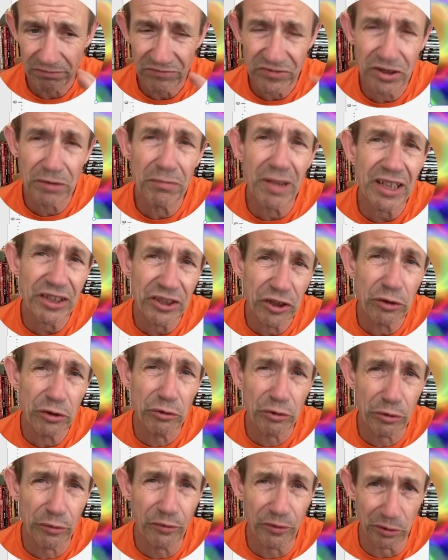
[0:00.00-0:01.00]
Some
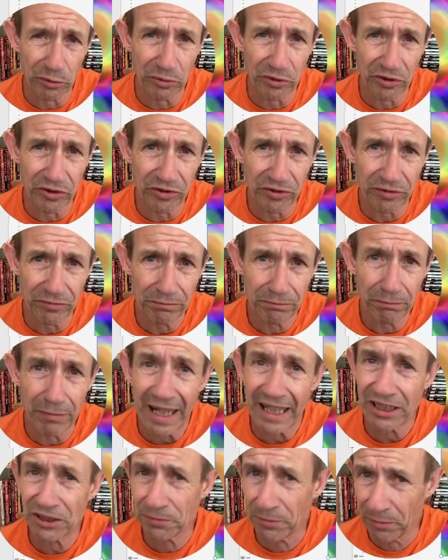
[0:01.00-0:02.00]
unusual filters,
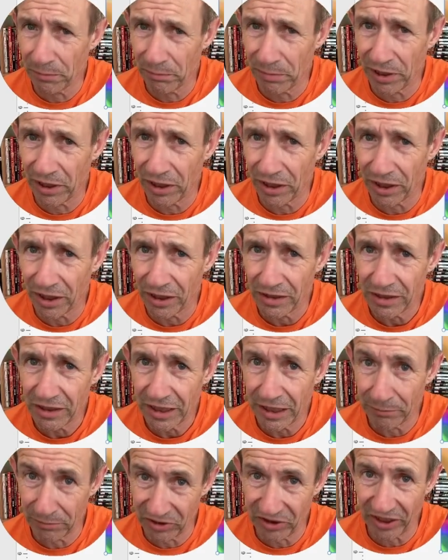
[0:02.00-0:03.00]
maximum blur
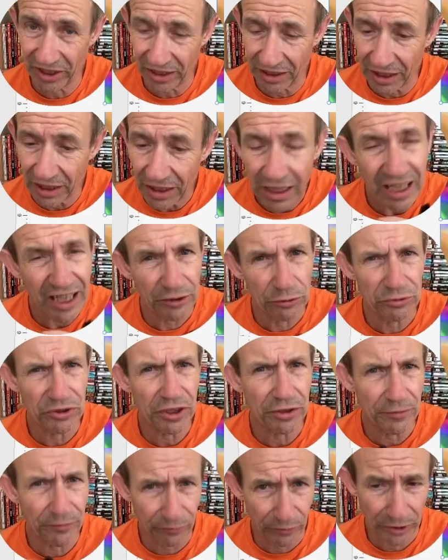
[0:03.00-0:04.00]
in particular, and
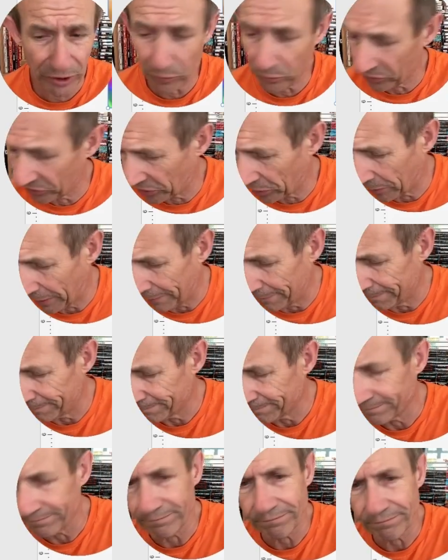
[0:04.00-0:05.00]
also the frequency one.